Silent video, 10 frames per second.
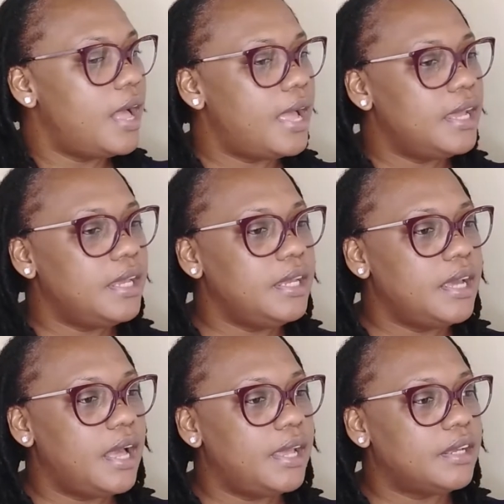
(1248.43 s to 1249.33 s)

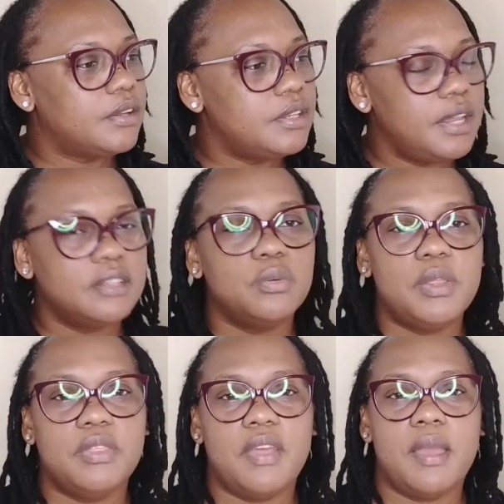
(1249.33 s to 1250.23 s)
I connect
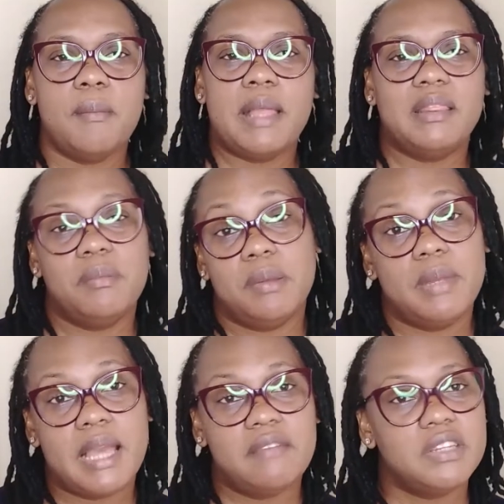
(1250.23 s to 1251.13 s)
with them and they may
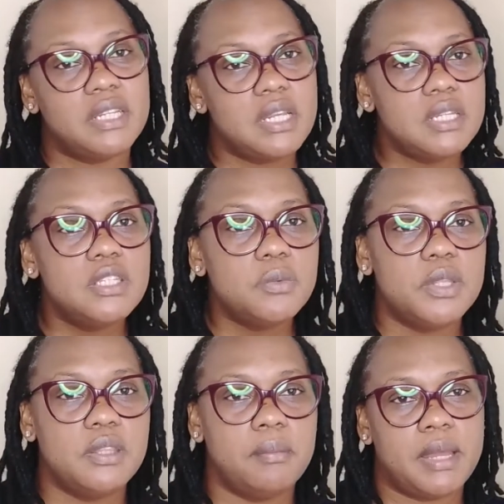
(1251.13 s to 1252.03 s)
be having an issue
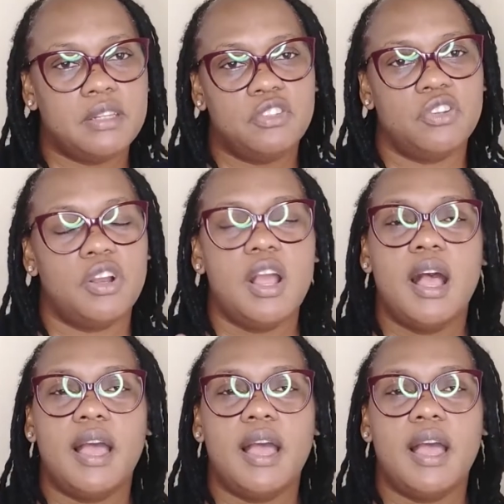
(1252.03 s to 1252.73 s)
with their manager.